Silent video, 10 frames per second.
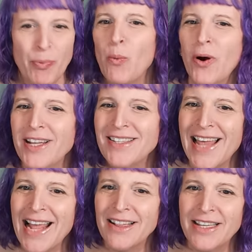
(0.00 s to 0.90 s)
But what
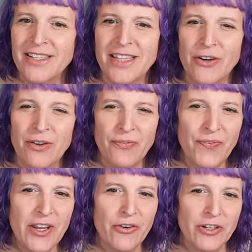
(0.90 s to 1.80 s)
exactly is there to
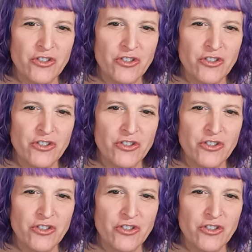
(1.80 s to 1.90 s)
fear